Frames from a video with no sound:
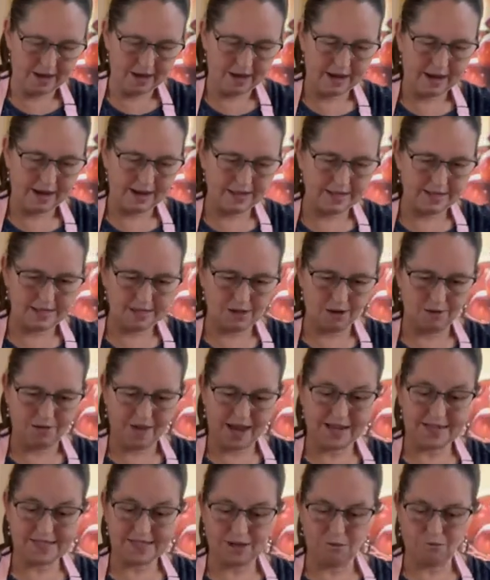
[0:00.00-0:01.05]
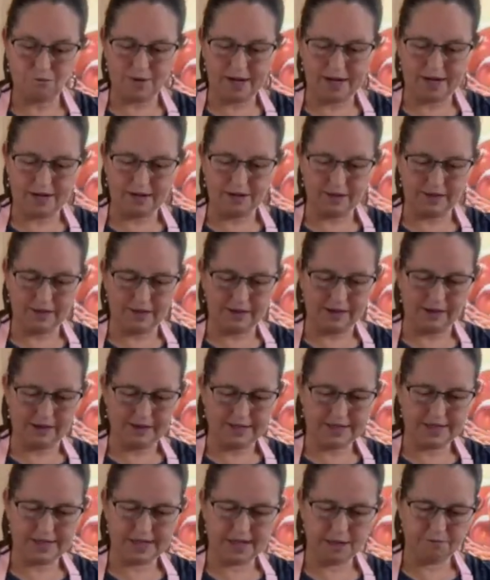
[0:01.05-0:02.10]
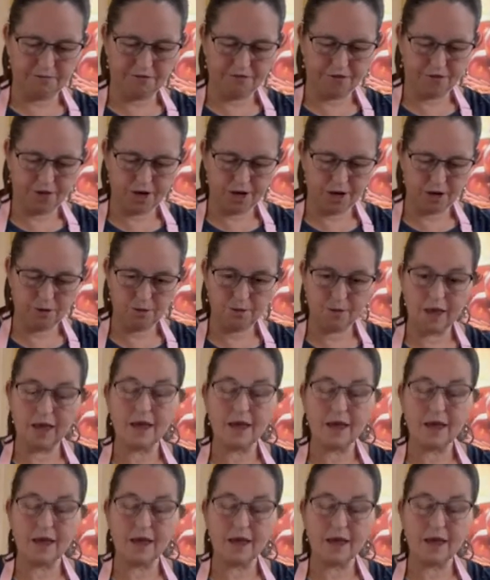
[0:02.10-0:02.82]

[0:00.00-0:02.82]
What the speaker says: And so that's a really good little tip for you.